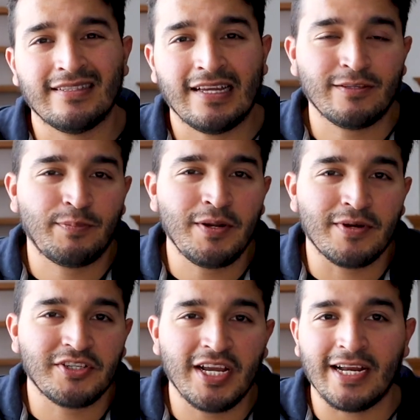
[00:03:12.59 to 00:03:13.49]
that's pretty
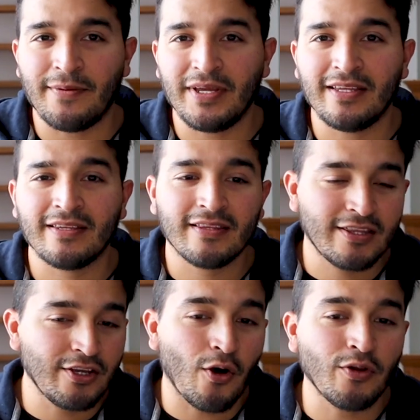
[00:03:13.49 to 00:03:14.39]
much it. I mean,
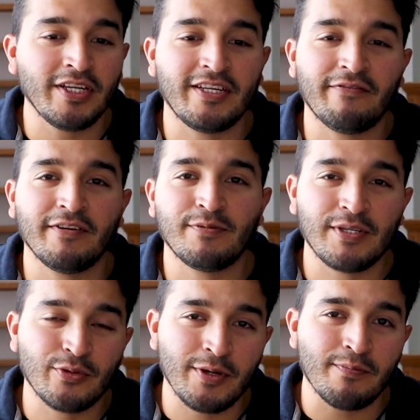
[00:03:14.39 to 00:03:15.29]
the only difference
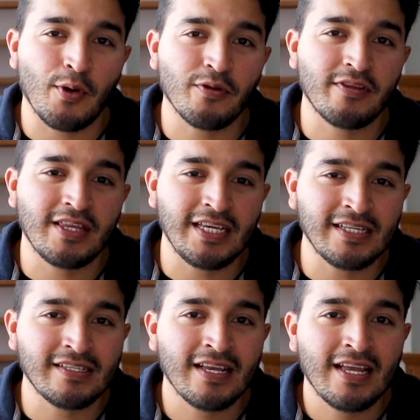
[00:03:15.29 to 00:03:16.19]
between both of
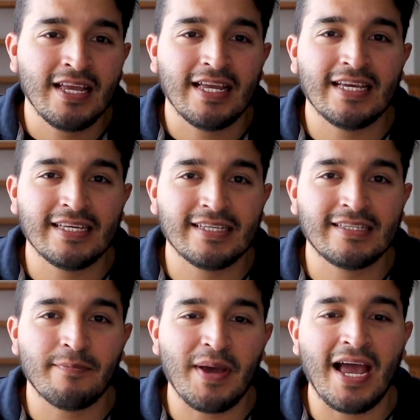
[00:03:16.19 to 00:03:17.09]
these is
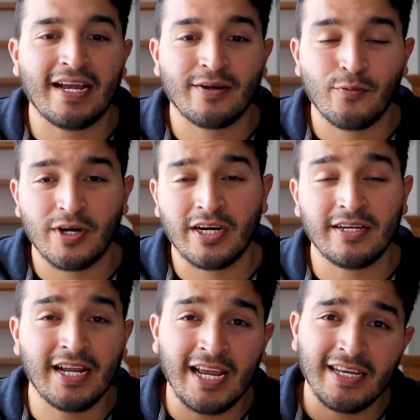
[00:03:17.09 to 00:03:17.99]
the back, where
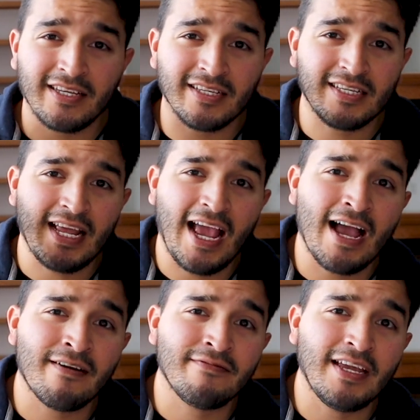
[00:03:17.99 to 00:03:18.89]
Nike doesn't
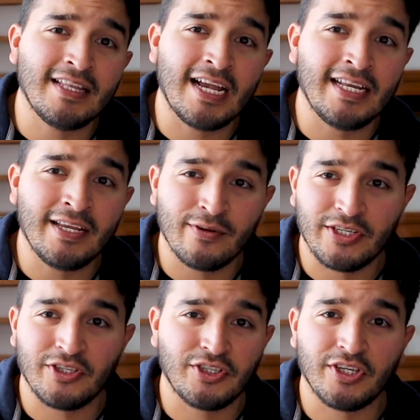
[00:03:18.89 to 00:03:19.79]
have a lining,
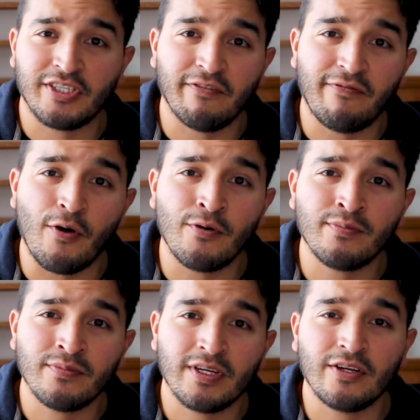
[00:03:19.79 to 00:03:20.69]
which is just the
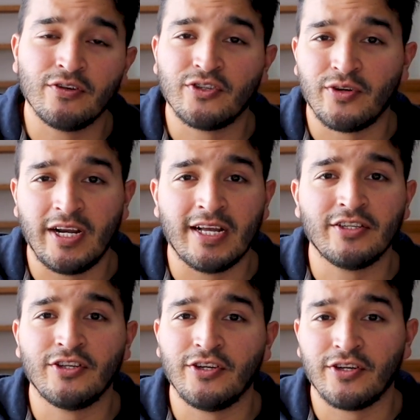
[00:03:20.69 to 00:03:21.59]
foam. It goes straight
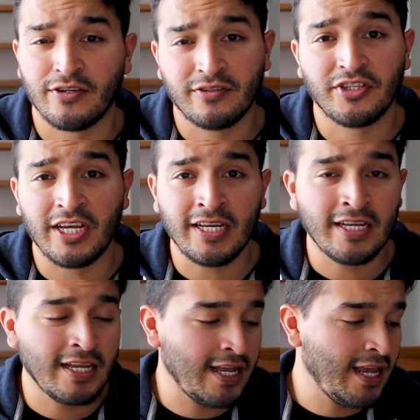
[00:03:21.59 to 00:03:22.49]
onto your shin.
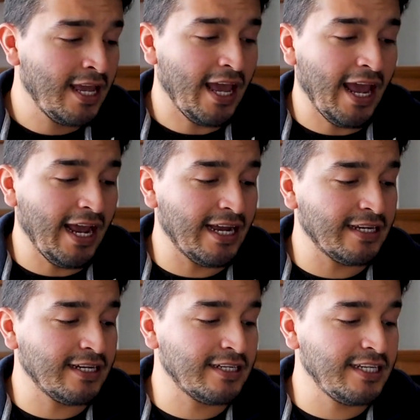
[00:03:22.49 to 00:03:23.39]

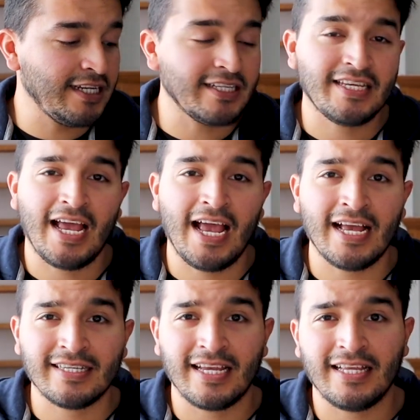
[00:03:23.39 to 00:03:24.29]
And Adidas
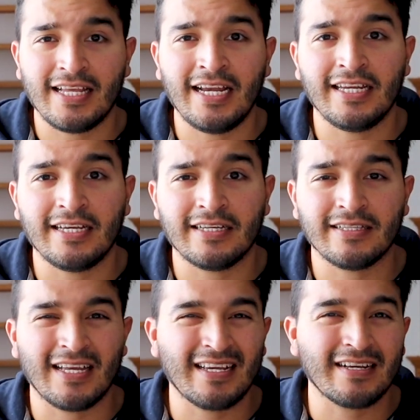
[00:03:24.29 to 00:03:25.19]
has a lining,
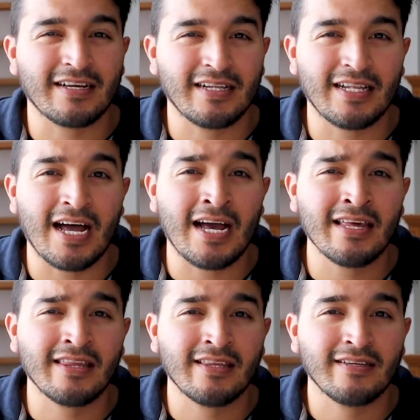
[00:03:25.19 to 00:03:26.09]
like a
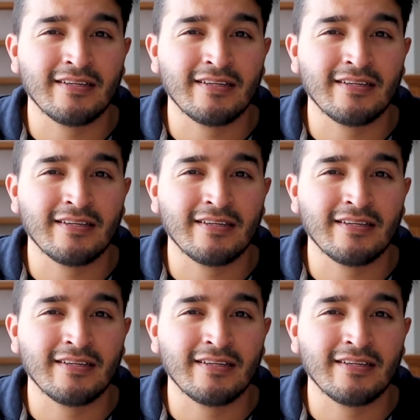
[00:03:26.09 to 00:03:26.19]
cloth